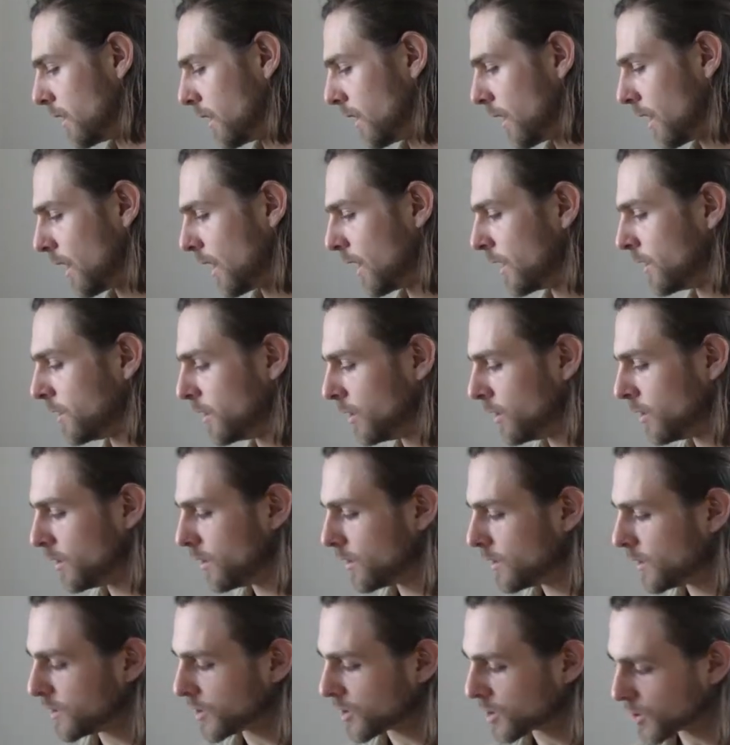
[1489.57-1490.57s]
and
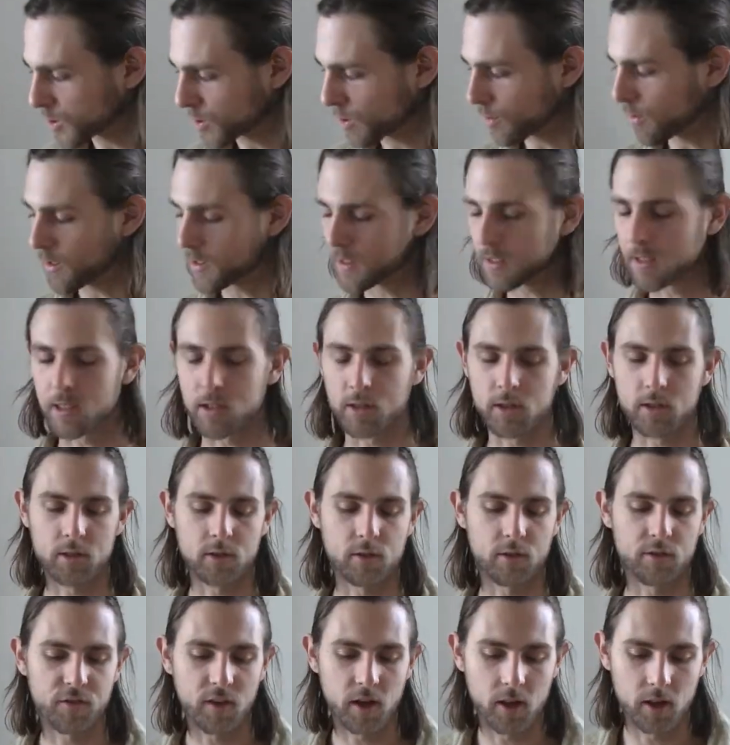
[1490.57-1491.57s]
in stories such as the
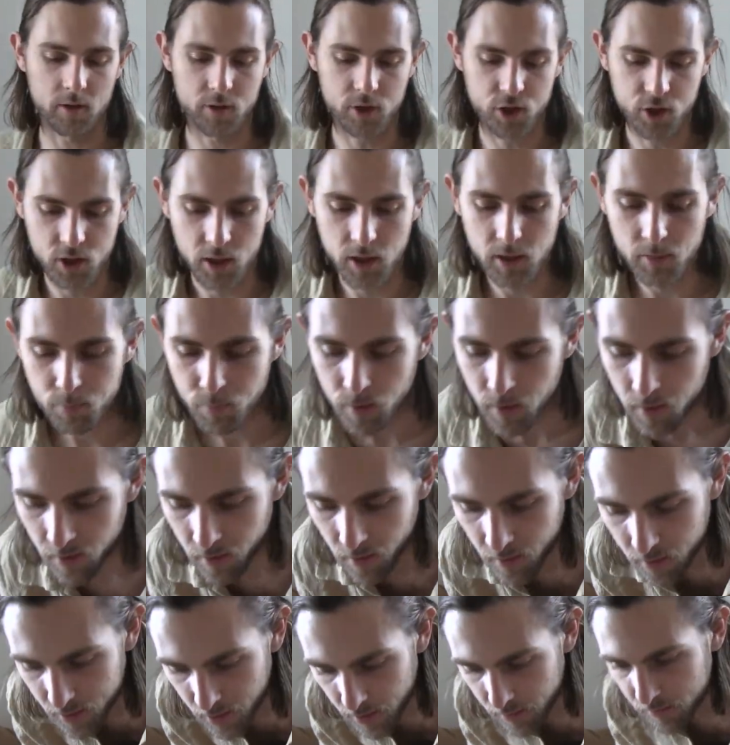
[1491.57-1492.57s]
Fellowship and the
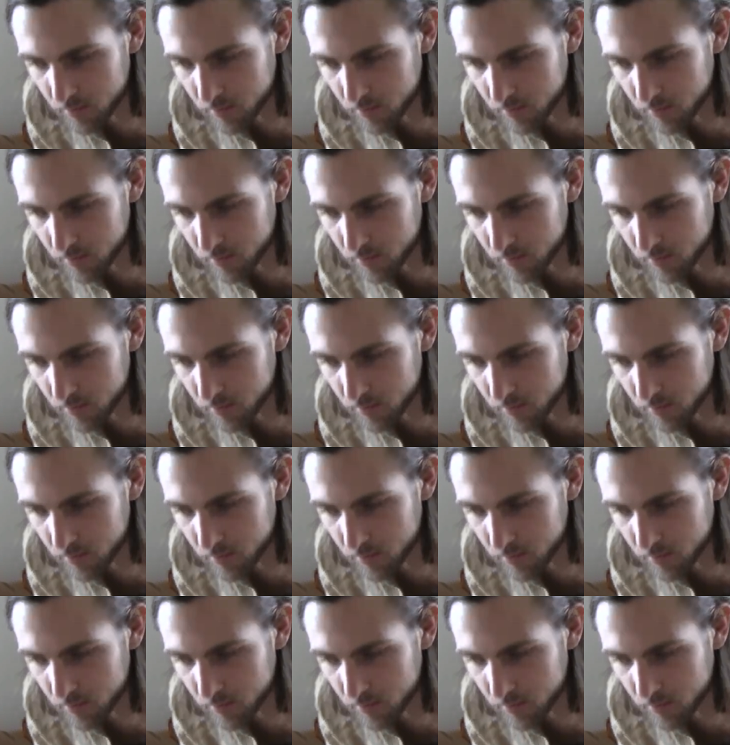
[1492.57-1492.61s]
TV